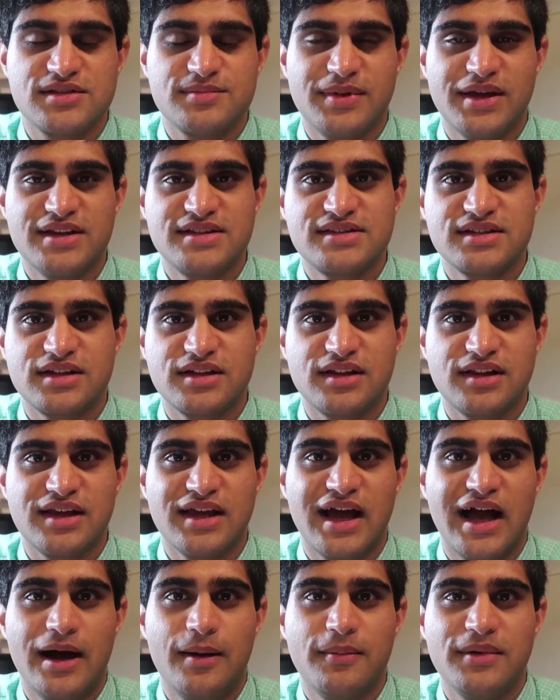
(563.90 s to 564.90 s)
is
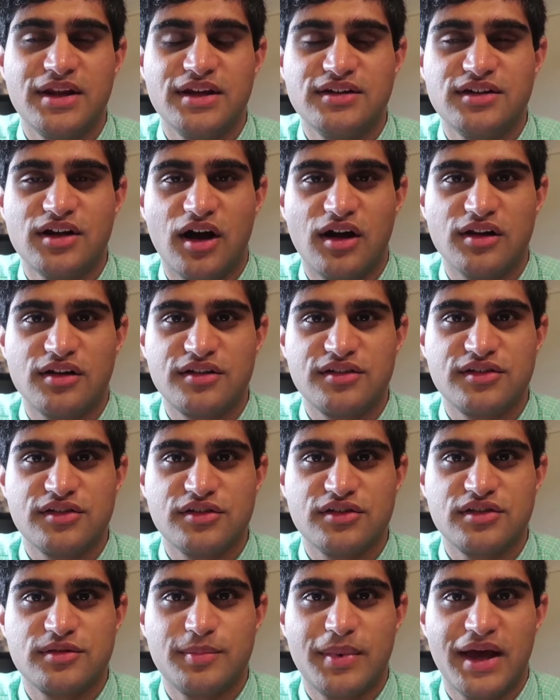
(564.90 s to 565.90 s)
basically how many dollars
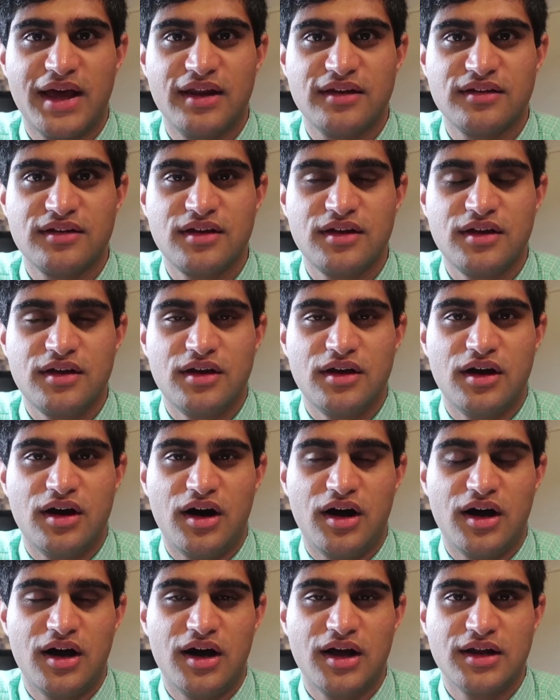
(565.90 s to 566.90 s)
you spend
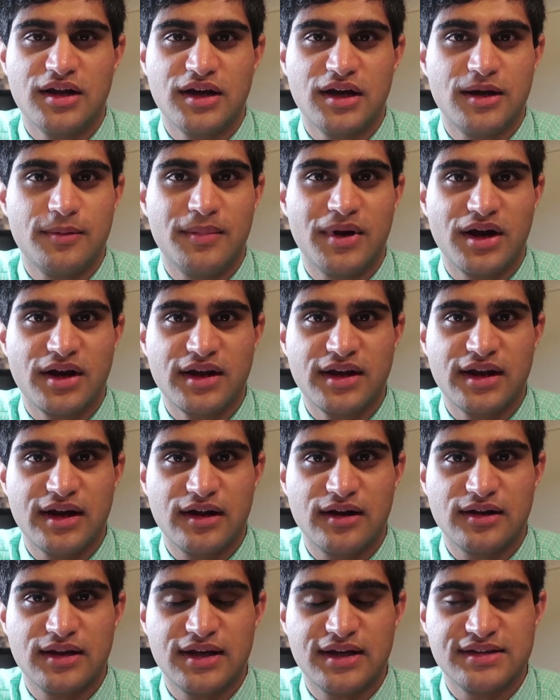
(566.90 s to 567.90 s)
on American
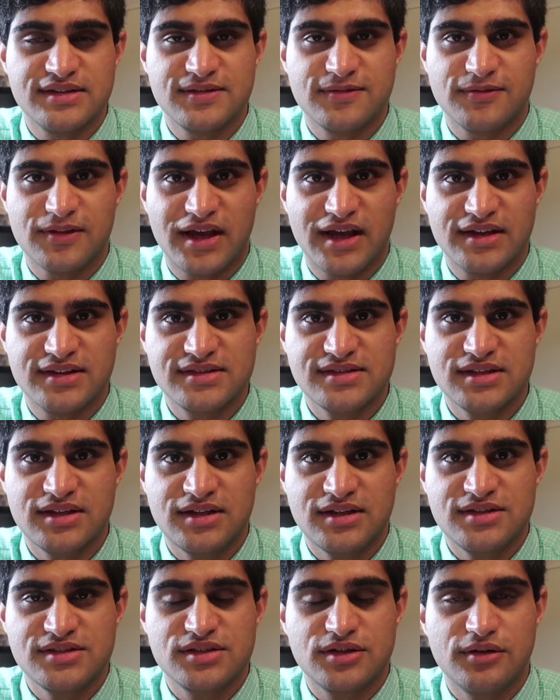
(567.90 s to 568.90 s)
Airlines flights.
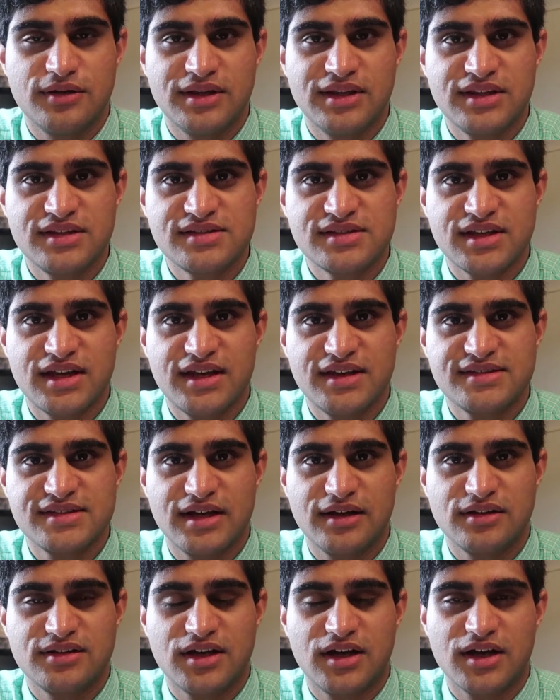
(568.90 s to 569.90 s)
So in this case,
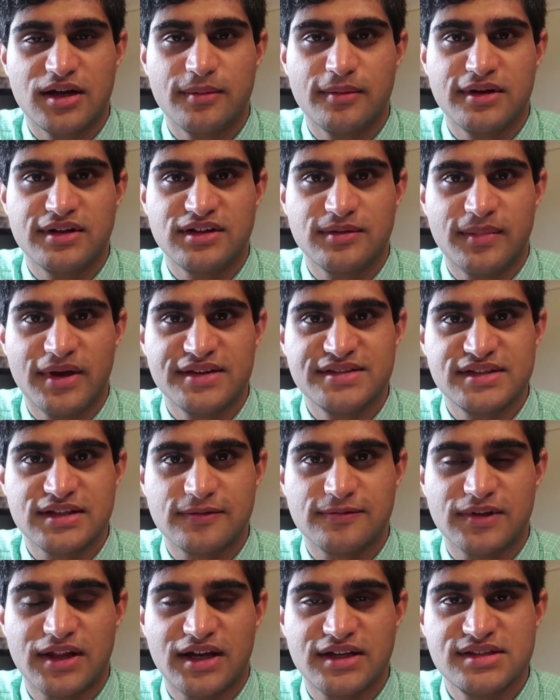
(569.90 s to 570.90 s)
I'll talk about
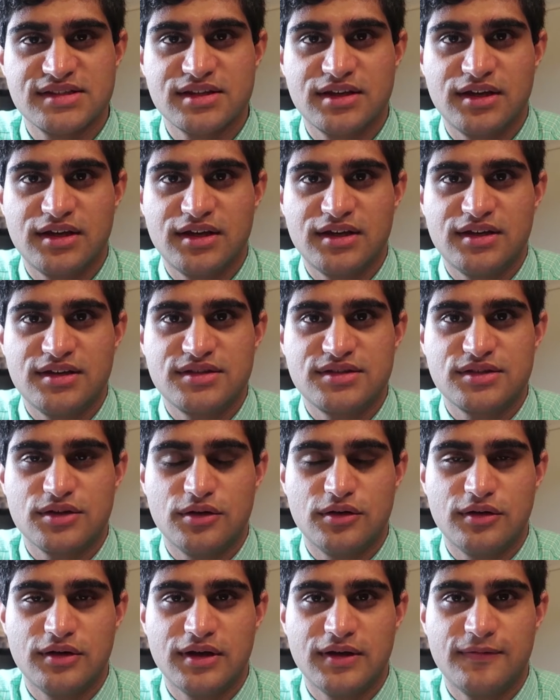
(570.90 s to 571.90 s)
domestic flights.
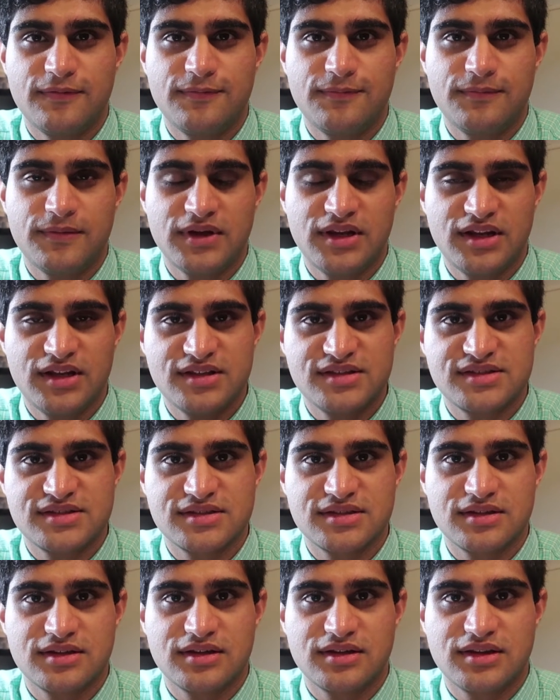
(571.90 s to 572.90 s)
So if it
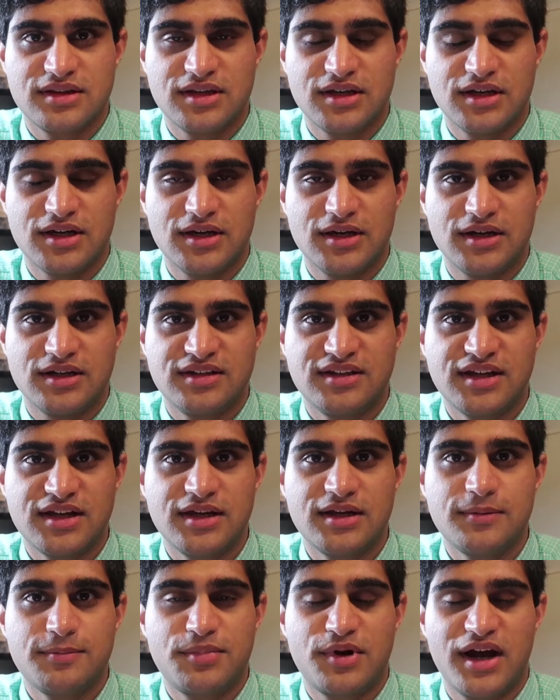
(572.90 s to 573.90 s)
is the
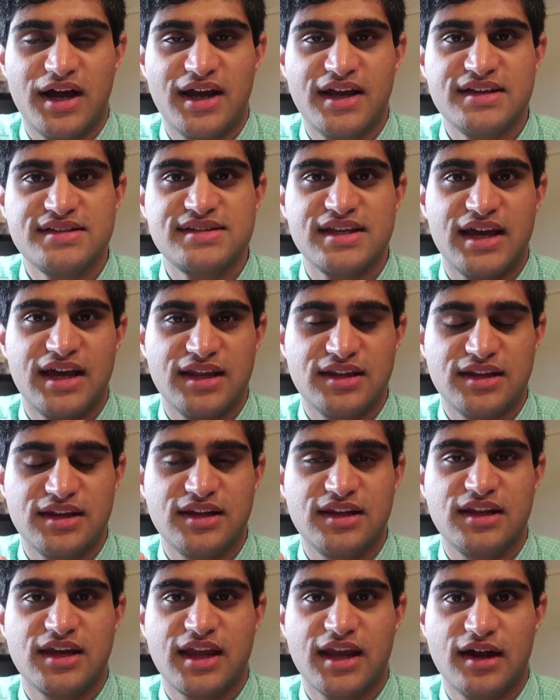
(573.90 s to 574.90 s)
ticket price and
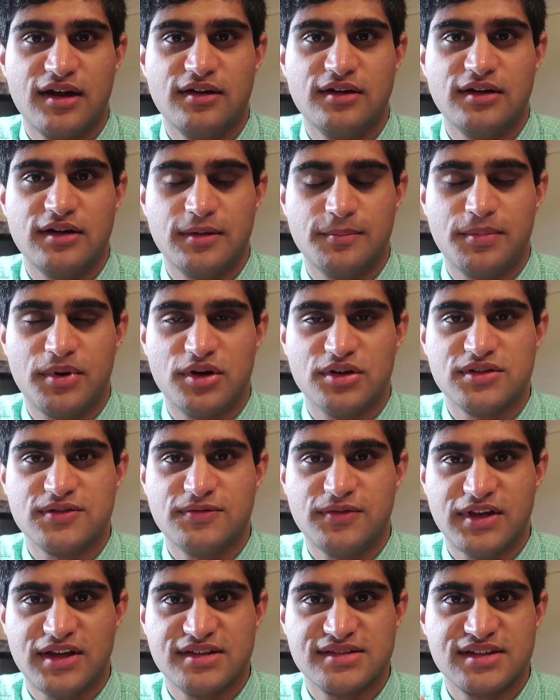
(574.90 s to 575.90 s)
then the carrier
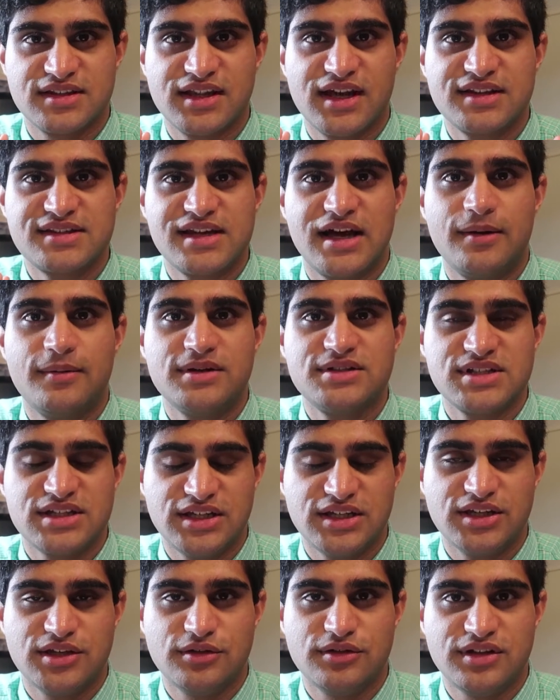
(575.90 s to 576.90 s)
imposed fees, and that's how much
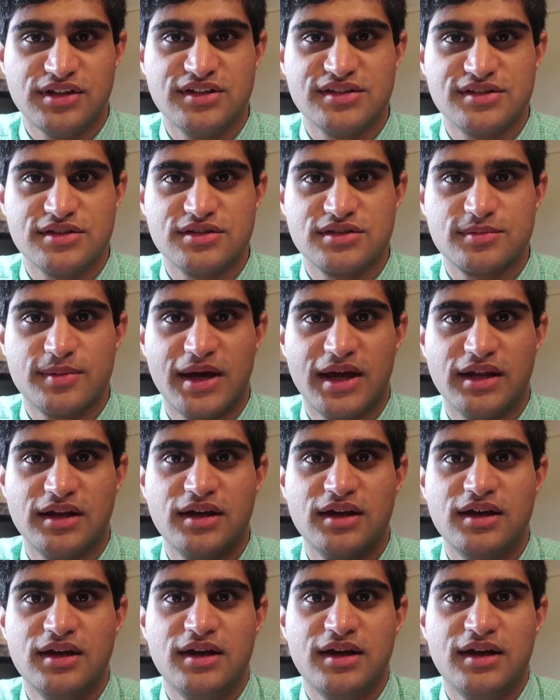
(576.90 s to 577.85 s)
EQDs you spent.